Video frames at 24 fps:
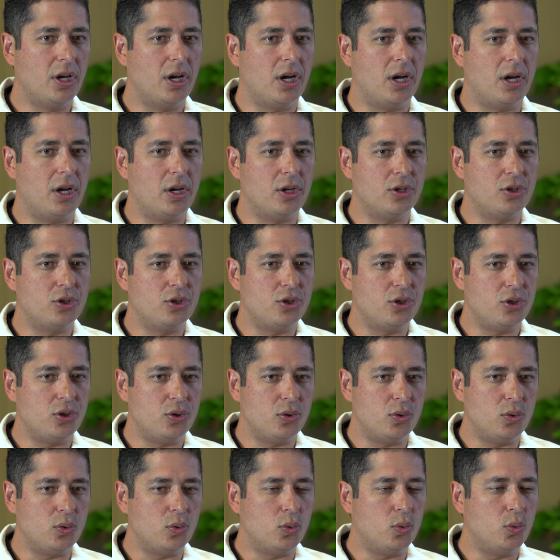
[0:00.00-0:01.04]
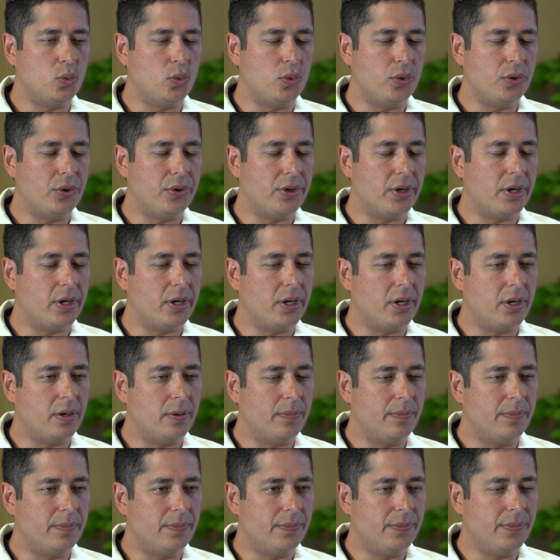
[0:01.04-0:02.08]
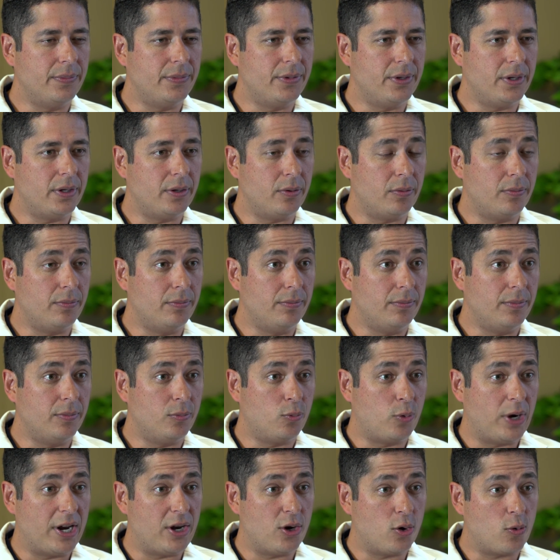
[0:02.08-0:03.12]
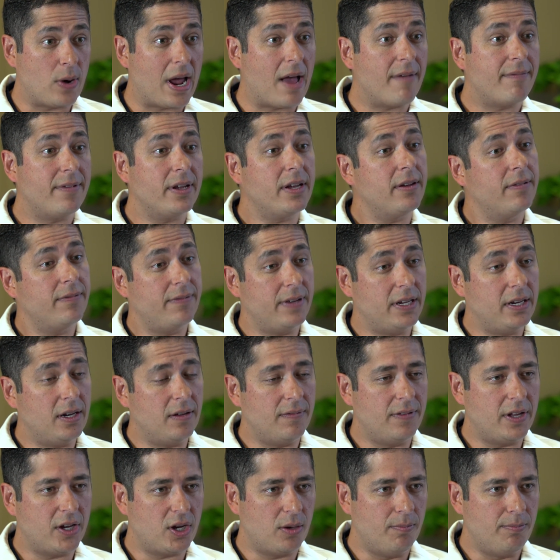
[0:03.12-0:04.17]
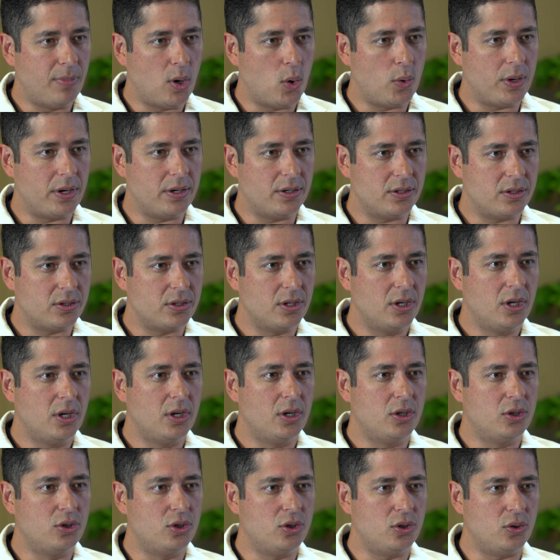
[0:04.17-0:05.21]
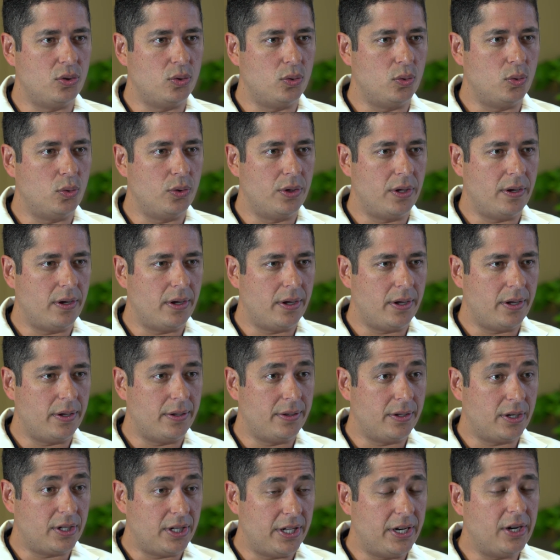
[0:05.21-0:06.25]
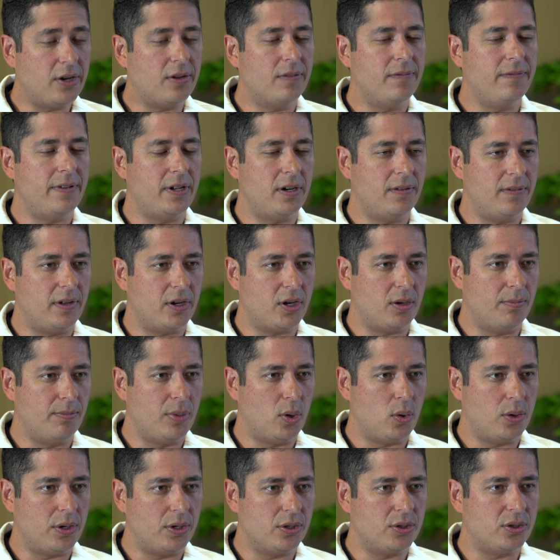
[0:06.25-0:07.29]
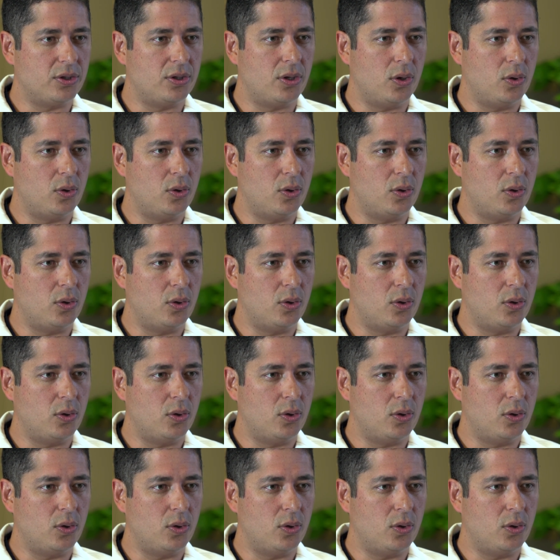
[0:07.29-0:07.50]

uh, to the, the radiographic fit of the components, to the, the clinical fit of the components.